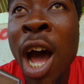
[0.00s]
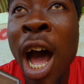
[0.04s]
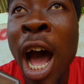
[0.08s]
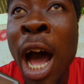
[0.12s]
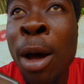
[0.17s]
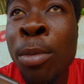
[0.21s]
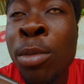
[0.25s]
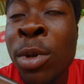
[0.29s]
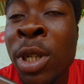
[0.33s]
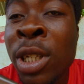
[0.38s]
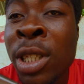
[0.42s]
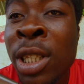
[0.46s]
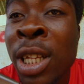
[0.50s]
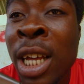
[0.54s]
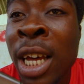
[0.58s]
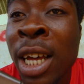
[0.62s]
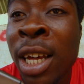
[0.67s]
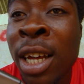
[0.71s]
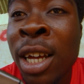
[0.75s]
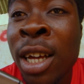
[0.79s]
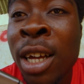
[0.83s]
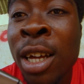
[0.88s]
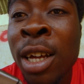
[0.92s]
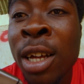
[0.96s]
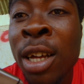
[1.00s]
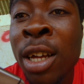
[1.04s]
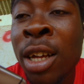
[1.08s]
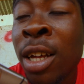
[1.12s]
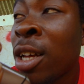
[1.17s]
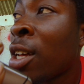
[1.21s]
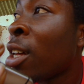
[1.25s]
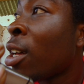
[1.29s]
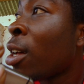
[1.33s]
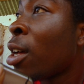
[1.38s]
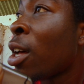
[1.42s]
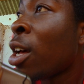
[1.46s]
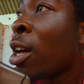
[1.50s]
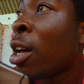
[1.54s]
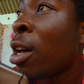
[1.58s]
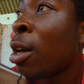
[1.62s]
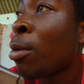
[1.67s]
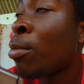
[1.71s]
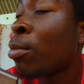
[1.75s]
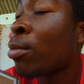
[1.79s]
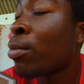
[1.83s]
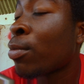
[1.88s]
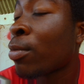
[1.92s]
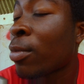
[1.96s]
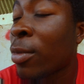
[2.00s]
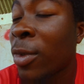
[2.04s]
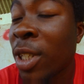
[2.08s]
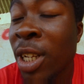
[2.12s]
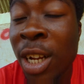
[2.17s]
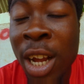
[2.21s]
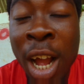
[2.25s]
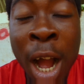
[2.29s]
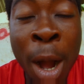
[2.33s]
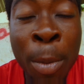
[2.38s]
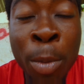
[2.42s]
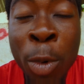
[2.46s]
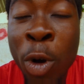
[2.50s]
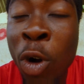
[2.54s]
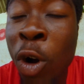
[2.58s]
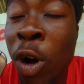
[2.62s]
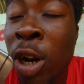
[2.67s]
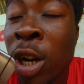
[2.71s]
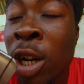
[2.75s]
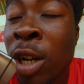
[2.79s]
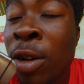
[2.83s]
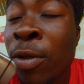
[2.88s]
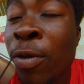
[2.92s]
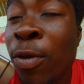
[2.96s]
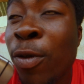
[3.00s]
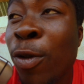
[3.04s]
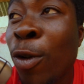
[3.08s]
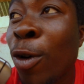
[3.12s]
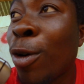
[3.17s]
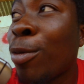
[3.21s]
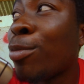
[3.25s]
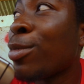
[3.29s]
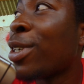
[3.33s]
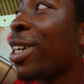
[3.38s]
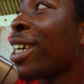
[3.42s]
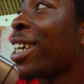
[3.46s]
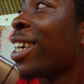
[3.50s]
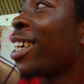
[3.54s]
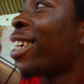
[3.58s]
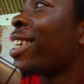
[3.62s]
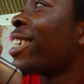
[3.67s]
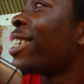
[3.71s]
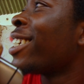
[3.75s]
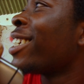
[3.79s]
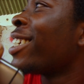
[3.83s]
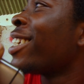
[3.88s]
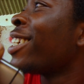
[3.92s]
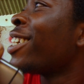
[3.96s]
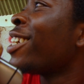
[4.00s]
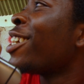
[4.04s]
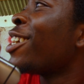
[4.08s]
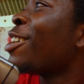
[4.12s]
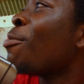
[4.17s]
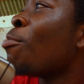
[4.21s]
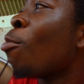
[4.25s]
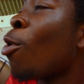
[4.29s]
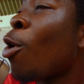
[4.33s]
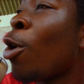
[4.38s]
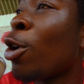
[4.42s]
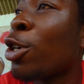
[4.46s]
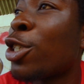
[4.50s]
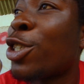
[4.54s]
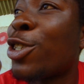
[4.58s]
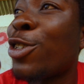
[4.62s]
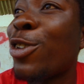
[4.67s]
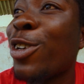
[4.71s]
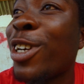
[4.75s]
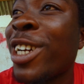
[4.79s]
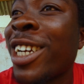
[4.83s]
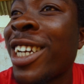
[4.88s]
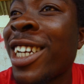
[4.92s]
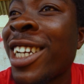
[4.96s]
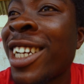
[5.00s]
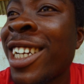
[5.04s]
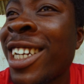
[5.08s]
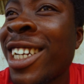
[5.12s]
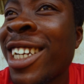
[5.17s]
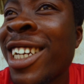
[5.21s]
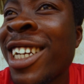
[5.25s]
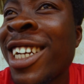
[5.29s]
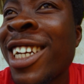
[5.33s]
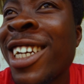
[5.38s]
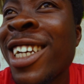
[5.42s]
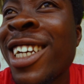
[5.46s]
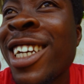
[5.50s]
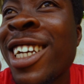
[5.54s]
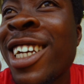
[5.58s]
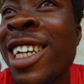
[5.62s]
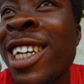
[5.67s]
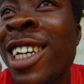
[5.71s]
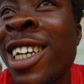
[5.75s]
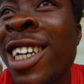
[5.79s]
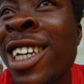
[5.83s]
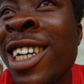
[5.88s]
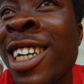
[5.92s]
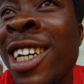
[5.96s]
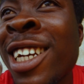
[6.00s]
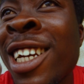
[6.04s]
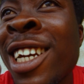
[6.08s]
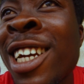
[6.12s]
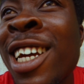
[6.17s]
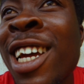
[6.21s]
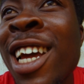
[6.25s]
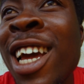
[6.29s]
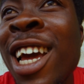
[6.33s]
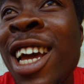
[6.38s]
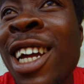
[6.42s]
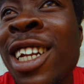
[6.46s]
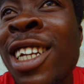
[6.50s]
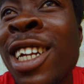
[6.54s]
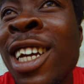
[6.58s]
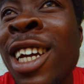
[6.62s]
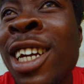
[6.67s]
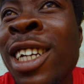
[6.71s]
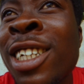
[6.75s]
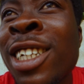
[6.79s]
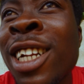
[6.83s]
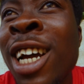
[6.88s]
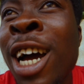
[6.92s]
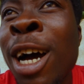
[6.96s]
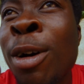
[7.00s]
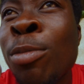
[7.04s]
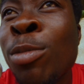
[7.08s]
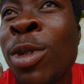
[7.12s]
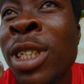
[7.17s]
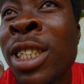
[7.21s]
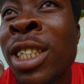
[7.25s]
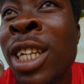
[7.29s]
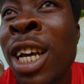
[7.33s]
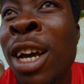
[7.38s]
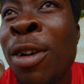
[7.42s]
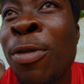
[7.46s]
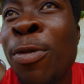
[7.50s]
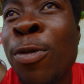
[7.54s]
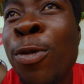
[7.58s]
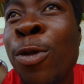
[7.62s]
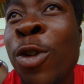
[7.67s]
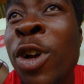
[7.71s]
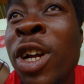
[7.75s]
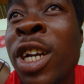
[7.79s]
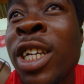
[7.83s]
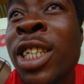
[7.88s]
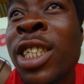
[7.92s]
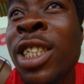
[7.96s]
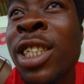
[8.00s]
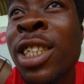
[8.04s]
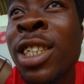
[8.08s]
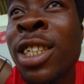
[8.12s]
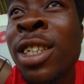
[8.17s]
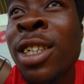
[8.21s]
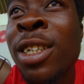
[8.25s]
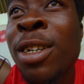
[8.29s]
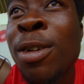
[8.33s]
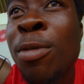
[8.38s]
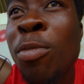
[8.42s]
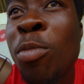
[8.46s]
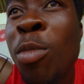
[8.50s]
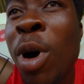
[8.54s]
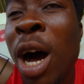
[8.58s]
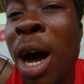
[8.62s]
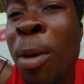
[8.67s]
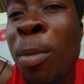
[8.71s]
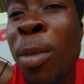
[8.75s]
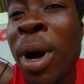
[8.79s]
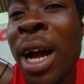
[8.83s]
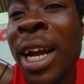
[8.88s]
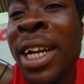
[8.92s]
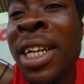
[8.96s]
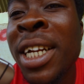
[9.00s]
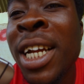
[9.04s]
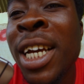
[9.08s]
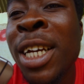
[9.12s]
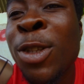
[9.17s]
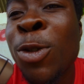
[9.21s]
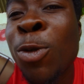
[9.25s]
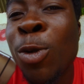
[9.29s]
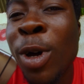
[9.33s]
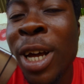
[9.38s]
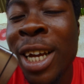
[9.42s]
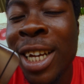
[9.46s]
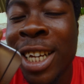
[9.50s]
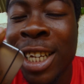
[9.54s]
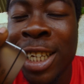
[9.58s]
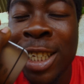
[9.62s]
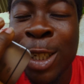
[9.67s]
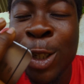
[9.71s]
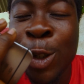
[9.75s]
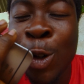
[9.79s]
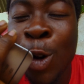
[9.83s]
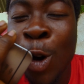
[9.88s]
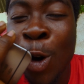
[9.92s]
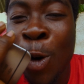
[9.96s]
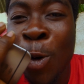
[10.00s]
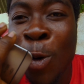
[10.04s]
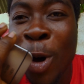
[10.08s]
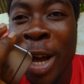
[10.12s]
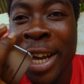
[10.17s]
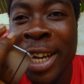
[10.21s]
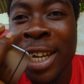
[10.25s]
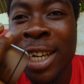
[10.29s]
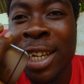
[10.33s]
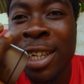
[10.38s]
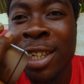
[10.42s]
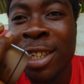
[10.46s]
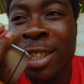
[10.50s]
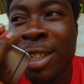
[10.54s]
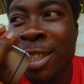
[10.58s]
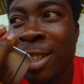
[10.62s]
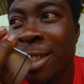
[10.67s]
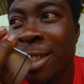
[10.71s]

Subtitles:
I'm in the I'm calling from the mortuary, and then I'm in the fridge, but my network is not working.